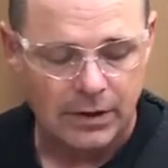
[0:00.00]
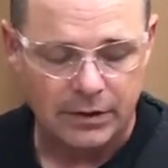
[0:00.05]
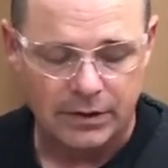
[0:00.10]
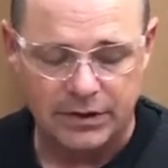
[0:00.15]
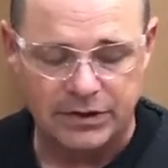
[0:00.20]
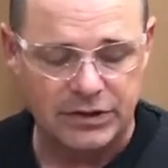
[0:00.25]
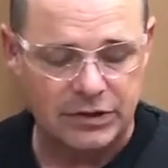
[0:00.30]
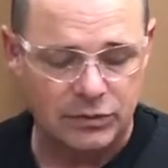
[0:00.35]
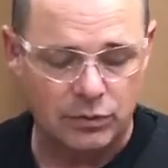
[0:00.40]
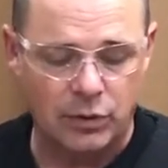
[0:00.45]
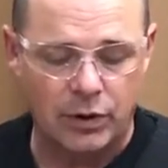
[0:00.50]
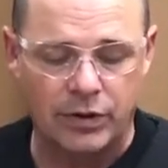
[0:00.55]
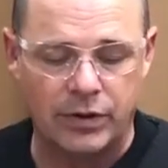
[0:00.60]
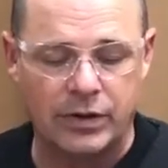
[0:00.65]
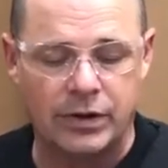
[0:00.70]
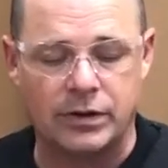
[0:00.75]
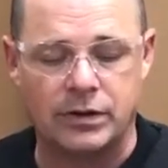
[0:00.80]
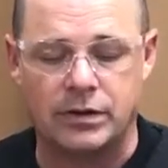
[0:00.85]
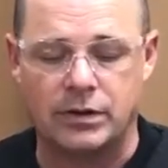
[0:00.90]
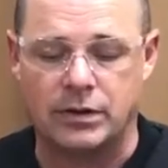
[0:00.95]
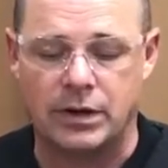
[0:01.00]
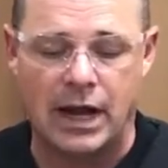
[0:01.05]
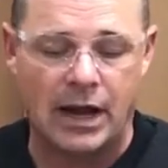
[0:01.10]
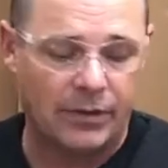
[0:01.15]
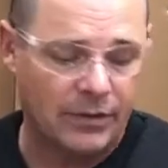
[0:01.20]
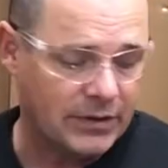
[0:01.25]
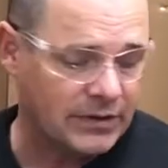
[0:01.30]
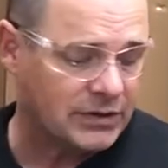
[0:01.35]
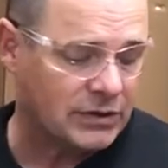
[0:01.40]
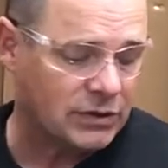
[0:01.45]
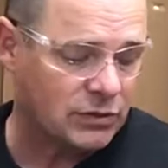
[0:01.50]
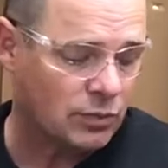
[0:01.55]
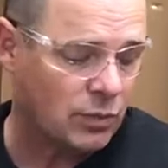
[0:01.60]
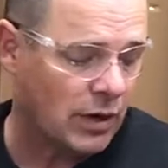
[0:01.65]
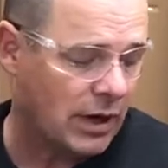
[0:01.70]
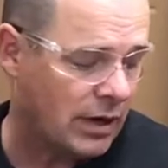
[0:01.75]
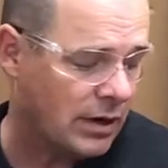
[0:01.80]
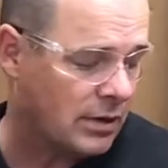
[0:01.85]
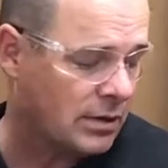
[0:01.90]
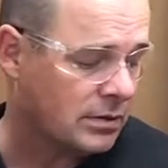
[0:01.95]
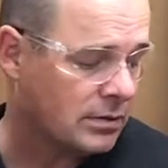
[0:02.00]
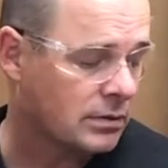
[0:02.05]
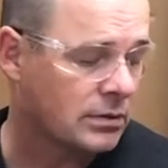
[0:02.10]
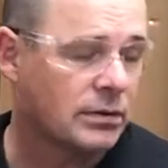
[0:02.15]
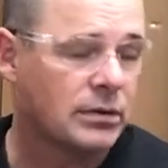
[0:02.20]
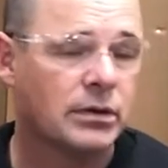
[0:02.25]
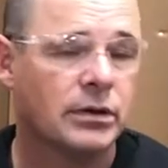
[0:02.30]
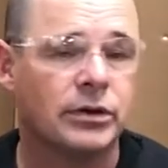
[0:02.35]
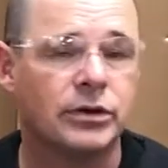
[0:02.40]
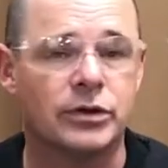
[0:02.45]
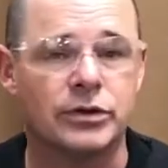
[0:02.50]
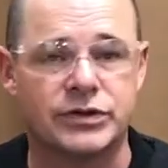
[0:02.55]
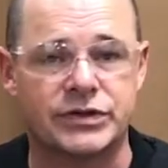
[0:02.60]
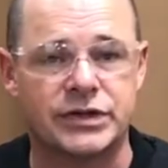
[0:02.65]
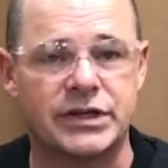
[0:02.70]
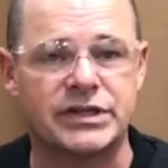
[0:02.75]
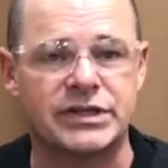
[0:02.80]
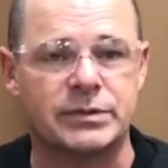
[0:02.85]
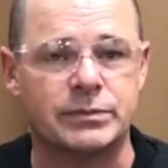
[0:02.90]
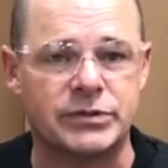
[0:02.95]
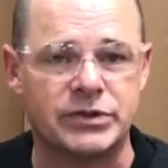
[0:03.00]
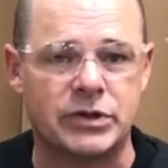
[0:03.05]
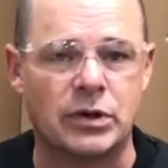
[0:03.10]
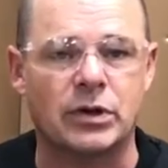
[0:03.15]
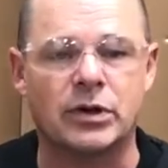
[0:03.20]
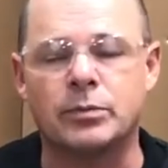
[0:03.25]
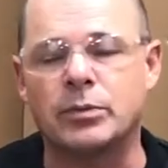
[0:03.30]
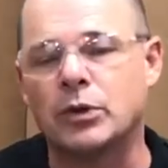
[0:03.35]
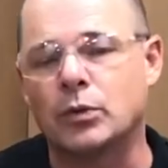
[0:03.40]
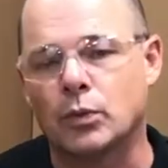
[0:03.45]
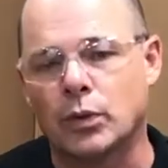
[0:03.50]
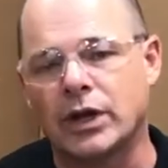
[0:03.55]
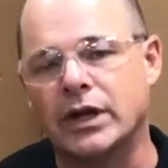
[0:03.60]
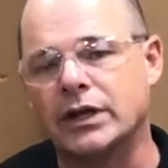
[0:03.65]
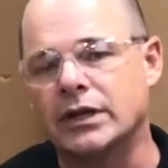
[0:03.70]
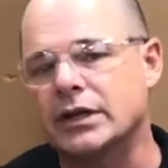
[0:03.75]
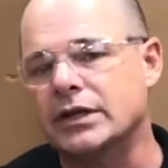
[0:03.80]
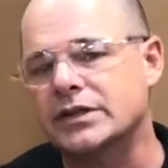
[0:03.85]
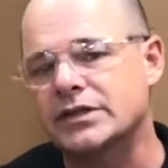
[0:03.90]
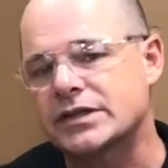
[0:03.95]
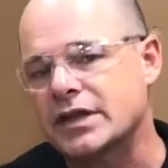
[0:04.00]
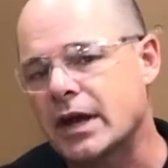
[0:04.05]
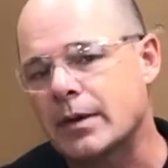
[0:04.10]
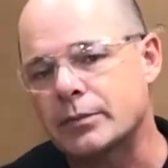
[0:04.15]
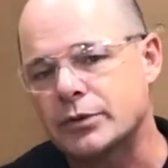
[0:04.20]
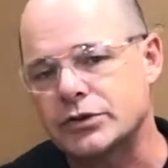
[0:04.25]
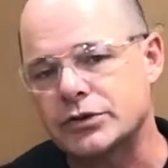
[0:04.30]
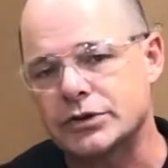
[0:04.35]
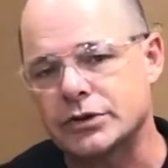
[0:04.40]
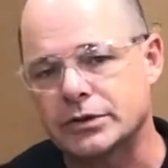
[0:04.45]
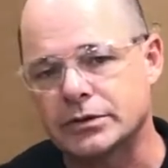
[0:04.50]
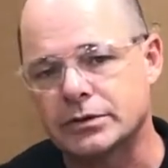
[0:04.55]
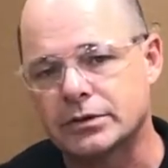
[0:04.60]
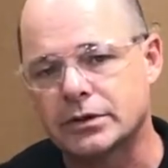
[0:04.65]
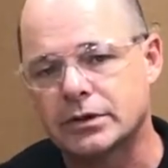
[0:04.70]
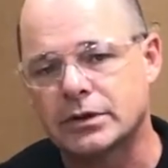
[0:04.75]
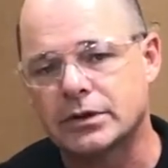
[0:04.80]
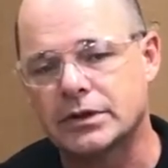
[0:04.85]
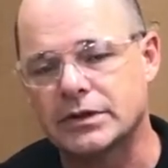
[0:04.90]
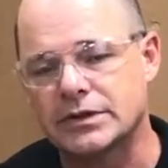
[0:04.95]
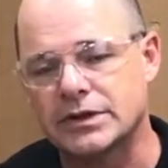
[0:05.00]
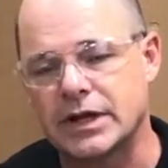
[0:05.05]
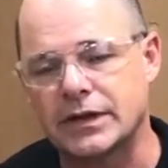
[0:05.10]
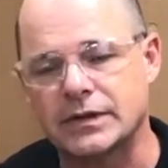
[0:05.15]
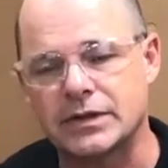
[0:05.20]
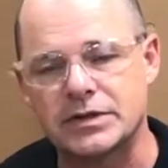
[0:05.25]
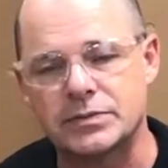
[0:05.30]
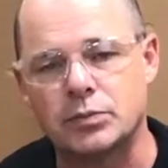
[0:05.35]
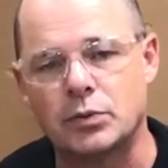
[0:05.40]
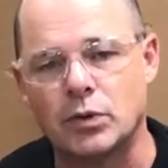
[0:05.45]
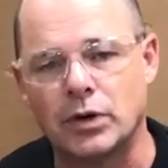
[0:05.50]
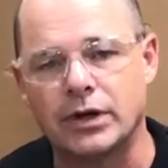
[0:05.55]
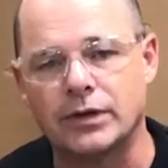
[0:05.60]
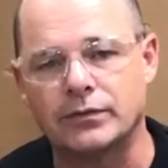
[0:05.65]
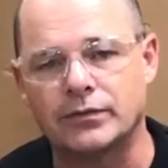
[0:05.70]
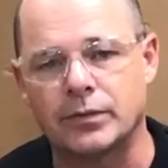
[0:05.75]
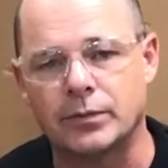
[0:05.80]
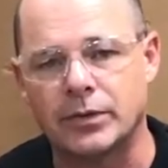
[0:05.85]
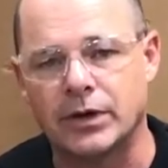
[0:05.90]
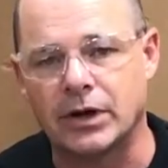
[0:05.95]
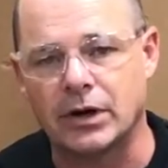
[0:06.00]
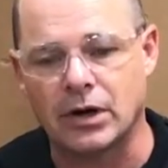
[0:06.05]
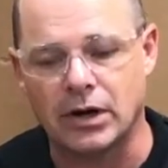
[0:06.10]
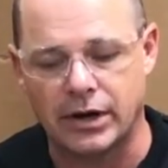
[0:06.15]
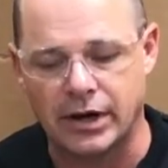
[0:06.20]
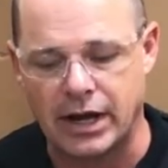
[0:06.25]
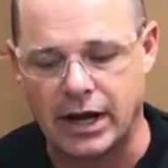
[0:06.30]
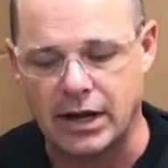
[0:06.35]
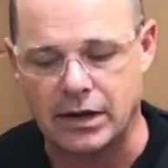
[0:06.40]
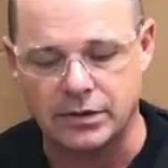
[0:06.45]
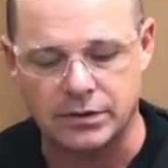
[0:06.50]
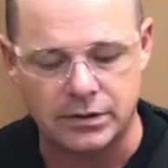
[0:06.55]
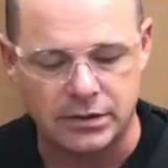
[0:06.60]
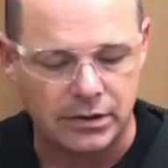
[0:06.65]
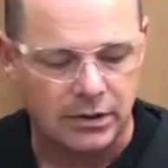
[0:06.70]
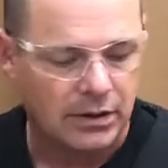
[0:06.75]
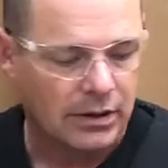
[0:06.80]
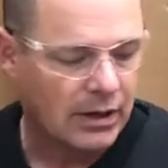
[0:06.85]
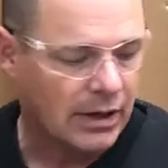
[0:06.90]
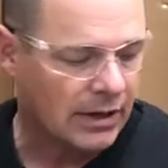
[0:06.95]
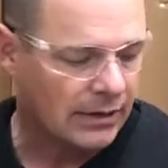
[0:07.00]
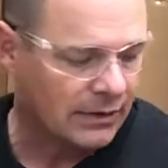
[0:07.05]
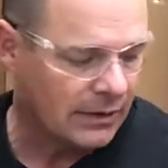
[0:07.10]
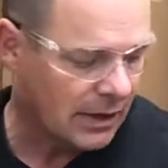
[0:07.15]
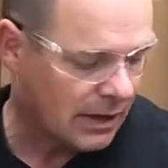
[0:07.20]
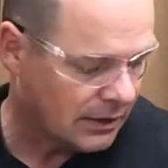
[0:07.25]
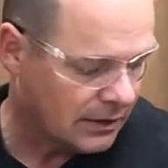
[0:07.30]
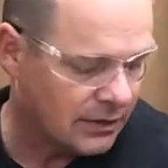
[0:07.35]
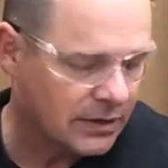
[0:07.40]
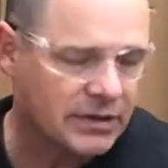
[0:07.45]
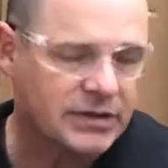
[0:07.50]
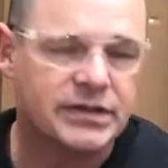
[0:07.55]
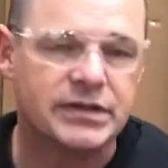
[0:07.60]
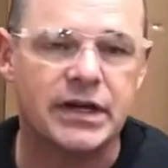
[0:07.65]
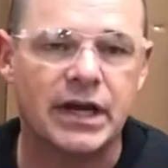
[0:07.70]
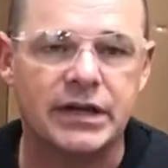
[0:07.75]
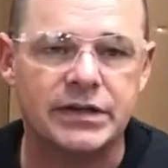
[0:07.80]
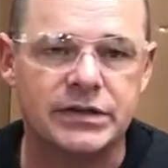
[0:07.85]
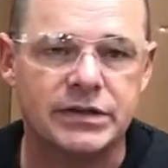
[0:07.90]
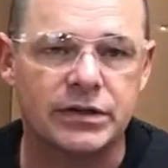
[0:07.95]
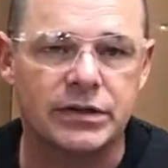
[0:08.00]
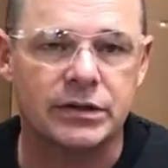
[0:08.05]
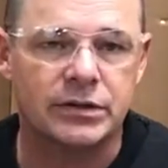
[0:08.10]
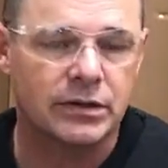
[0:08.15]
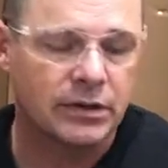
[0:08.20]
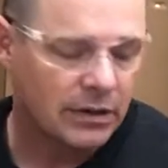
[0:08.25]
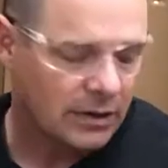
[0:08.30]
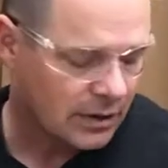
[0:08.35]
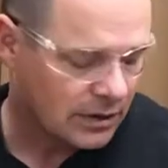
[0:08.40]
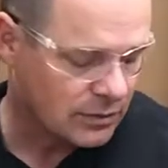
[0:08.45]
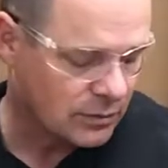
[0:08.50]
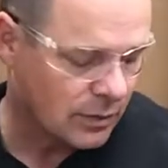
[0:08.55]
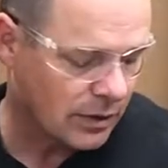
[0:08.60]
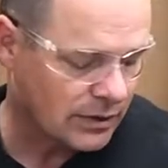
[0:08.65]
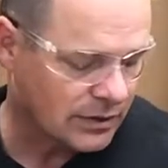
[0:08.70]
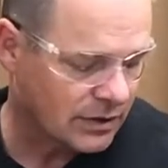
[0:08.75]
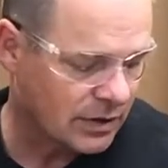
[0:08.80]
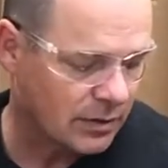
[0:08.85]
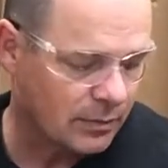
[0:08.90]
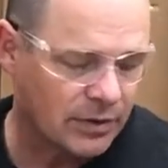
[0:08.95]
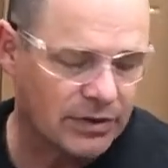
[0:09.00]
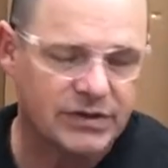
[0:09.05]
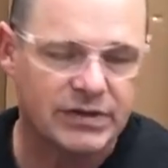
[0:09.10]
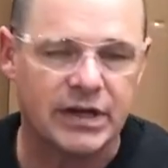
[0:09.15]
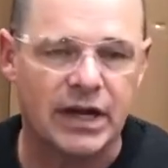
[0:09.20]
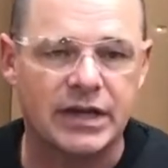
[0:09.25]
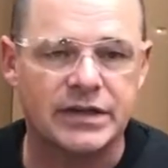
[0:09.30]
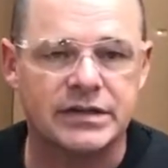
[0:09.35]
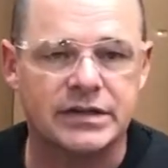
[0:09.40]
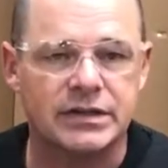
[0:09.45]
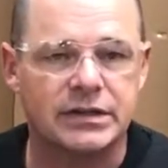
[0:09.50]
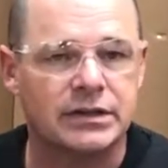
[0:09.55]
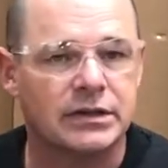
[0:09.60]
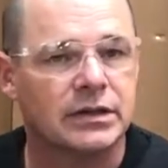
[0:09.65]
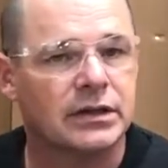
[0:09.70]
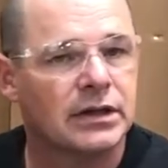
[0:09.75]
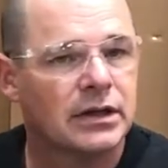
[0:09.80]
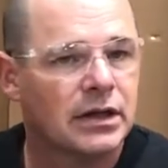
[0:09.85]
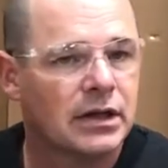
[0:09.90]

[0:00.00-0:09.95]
This is where this is where your system is going to be reading its temperature, is at this point from here on out. At the end of this sensor is where it's going to be sensing.